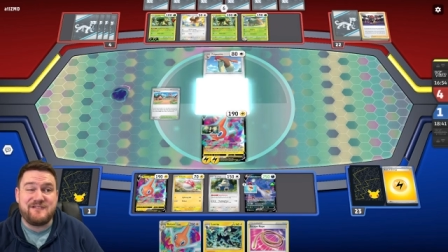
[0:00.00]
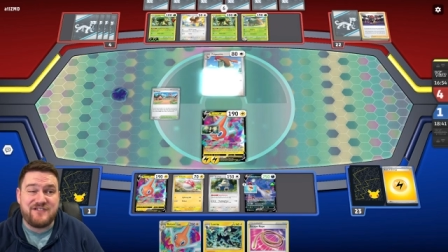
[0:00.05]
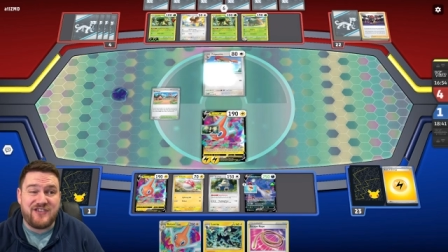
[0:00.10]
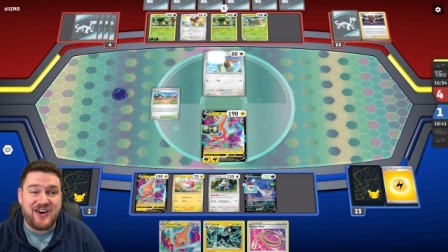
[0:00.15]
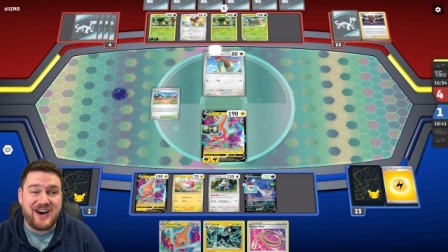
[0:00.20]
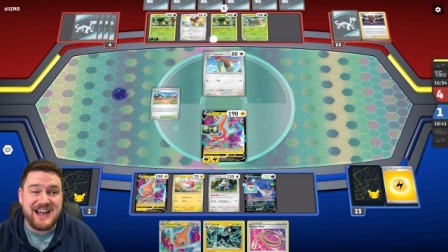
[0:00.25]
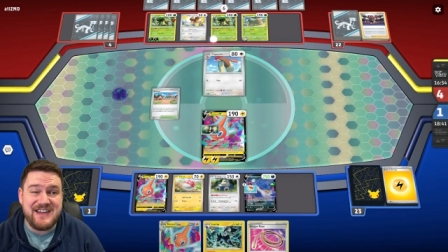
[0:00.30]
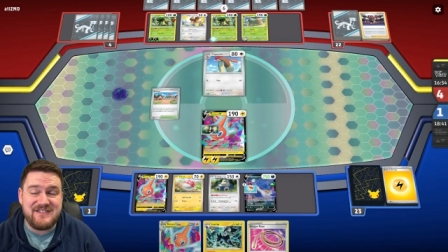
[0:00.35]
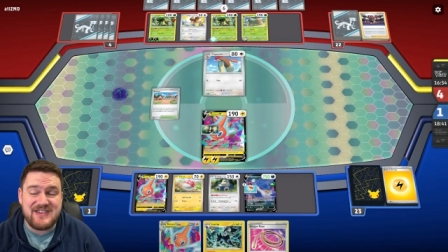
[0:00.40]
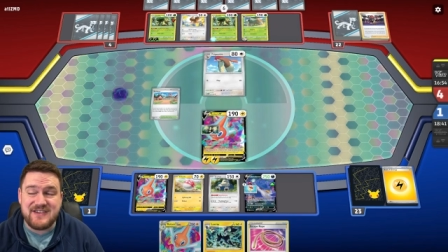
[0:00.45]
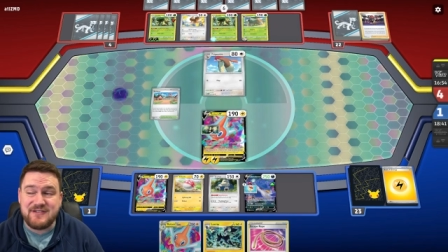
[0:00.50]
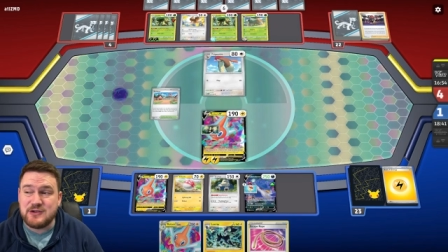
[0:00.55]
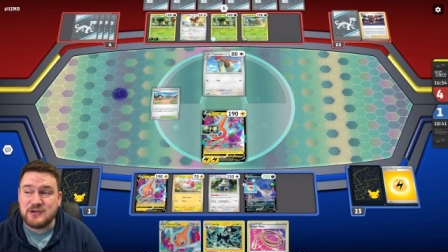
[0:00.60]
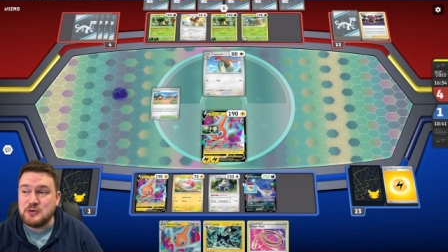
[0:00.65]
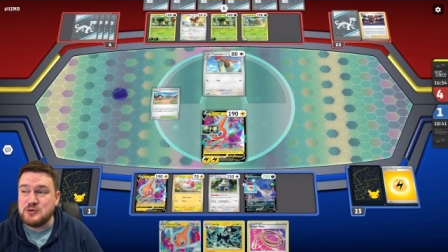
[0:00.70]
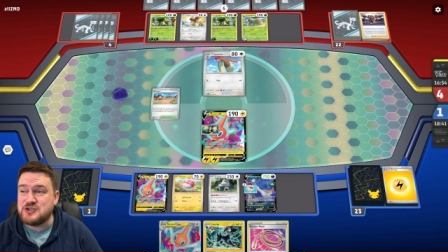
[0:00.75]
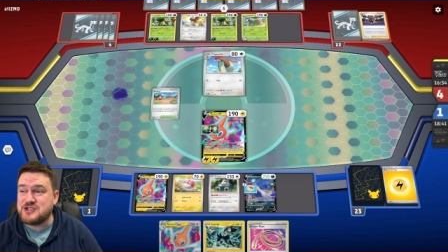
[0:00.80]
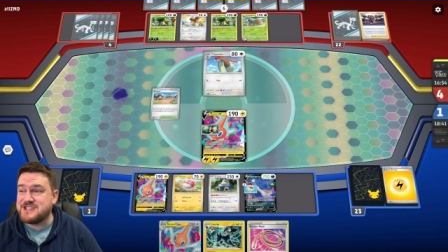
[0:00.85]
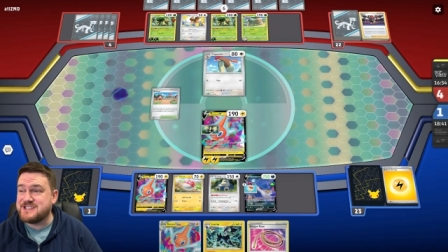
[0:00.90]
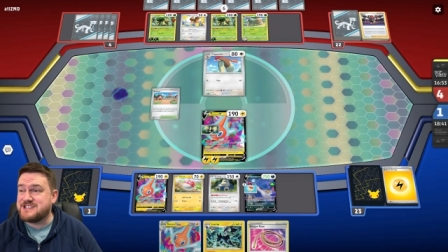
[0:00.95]
five
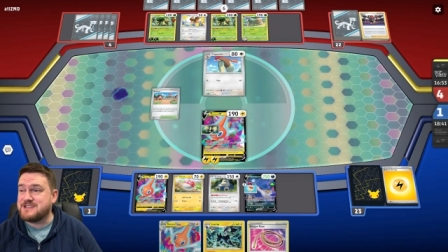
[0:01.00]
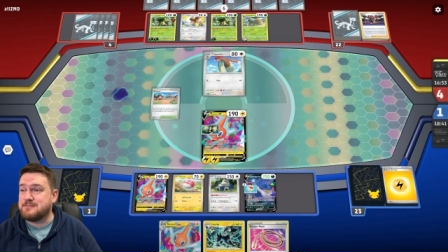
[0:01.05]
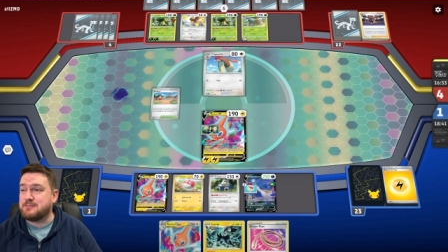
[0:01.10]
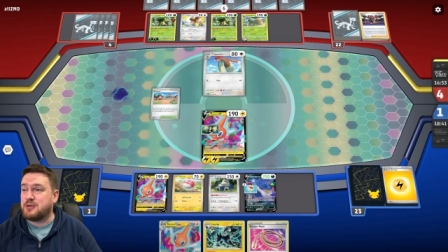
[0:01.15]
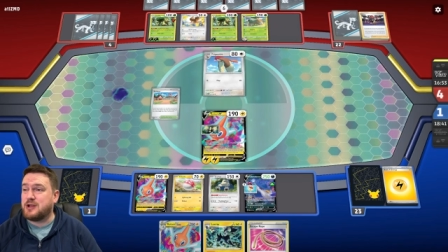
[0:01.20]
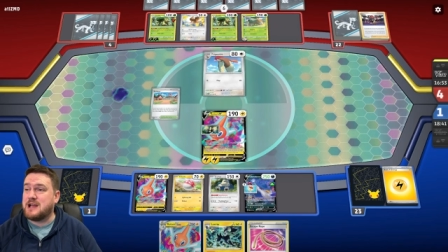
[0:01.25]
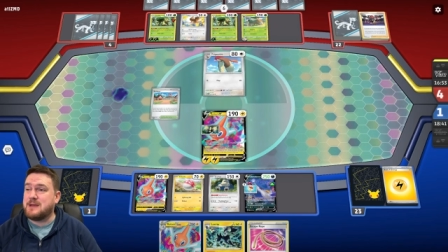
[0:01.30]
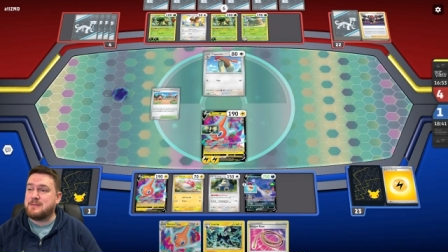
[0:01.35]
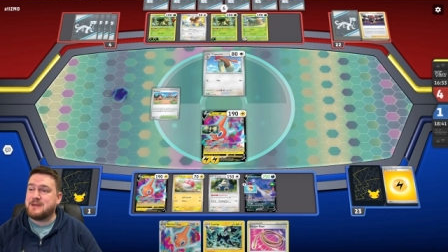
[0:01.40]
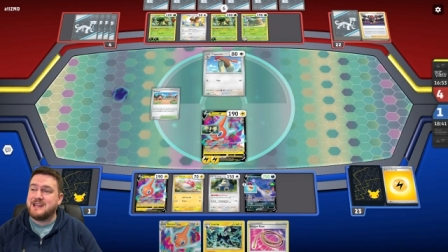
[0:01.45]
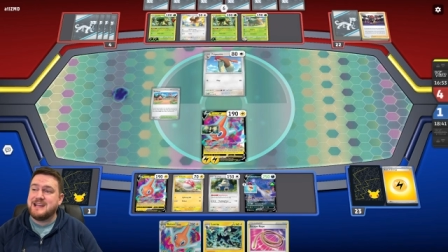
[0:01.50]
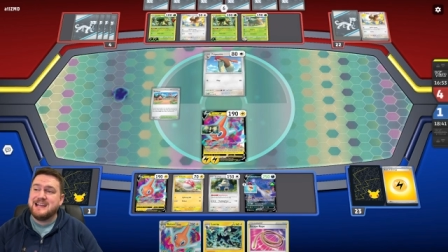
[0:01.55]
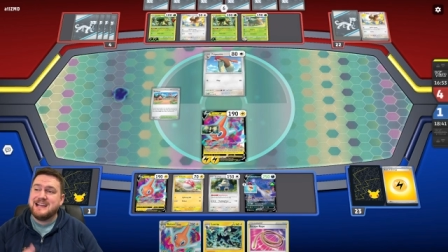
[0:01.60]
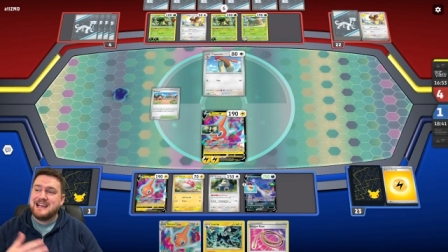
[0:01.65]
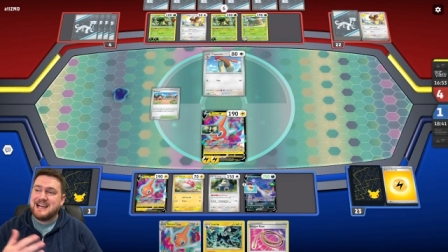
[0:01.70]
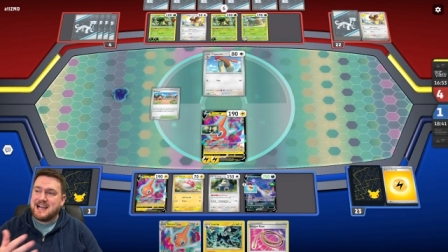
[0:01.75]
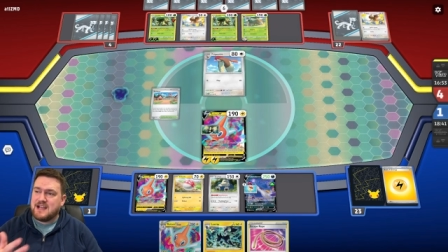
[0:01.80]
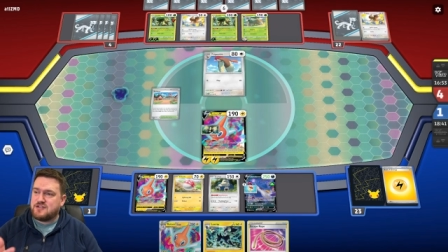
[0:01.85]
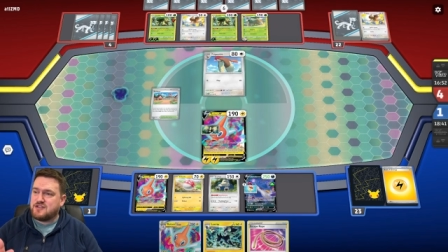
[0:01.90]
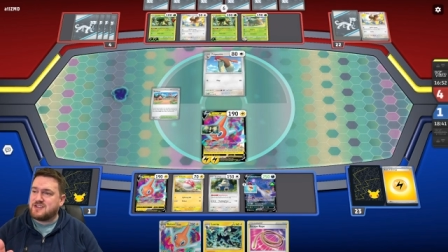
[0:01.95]
evolutions in play. But
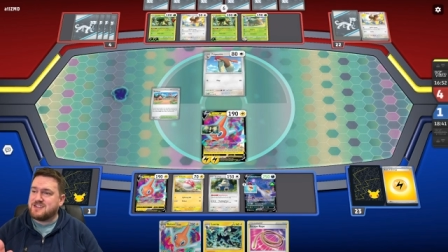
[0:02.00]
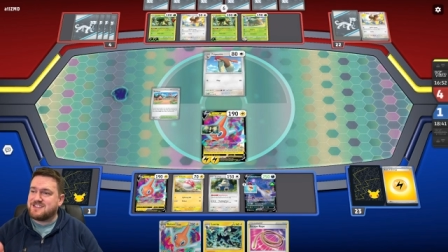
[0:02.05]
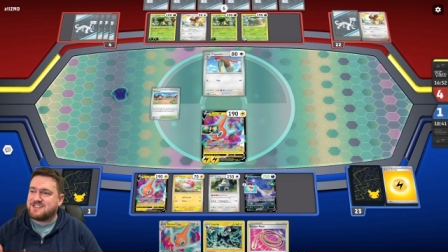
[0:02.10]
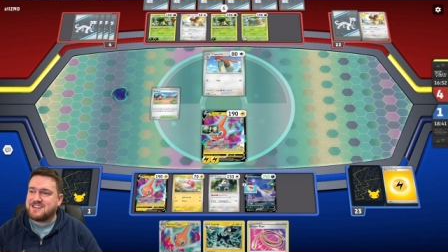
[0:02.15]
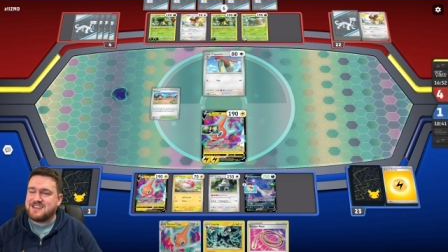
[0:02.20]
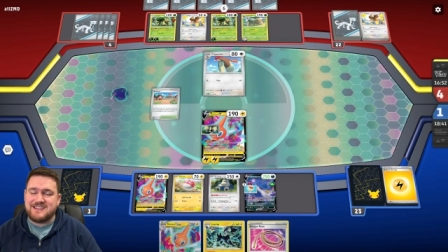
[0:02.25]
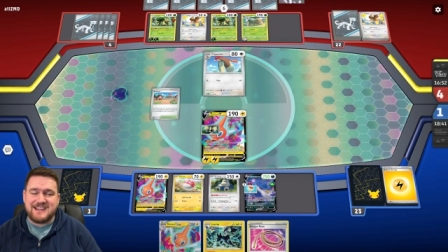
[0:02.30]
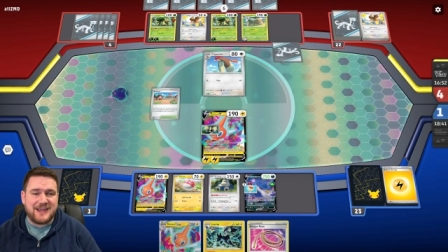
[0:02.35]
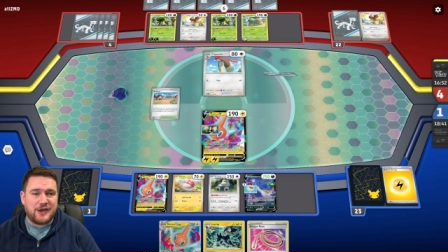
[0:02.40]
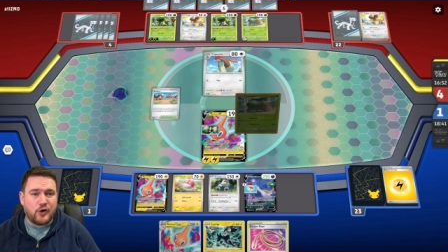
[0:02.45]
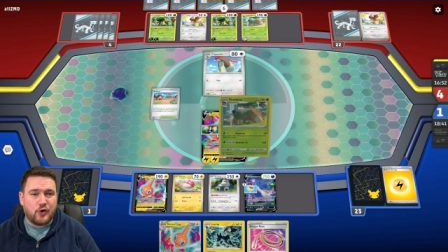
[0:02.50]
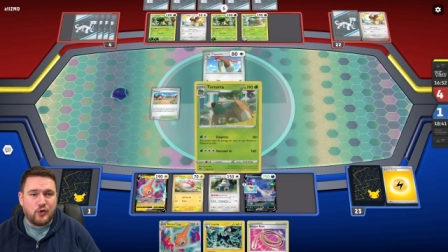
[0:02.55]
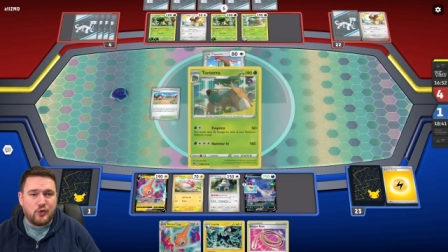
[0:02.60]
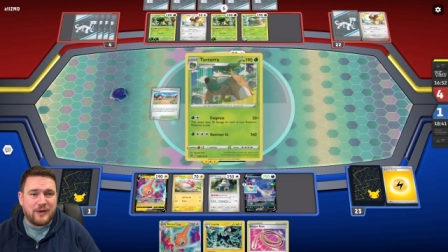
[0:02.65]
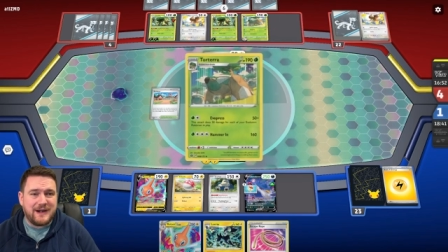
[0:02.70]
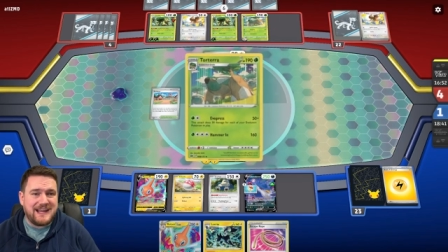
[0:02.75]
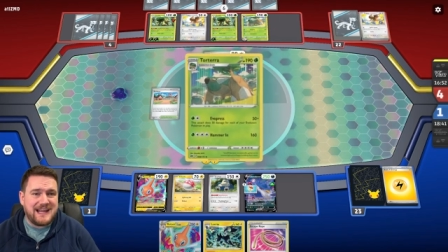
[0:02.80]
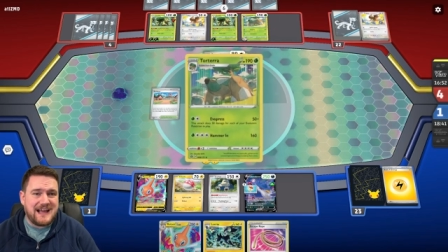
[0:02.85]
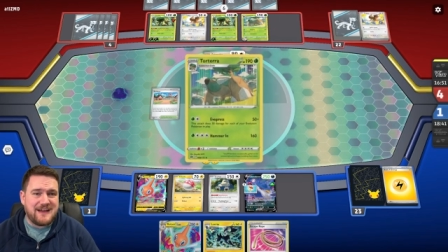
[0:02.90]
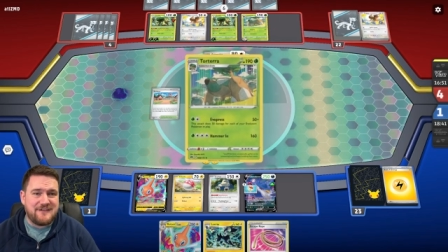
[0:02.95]
as you can see, they already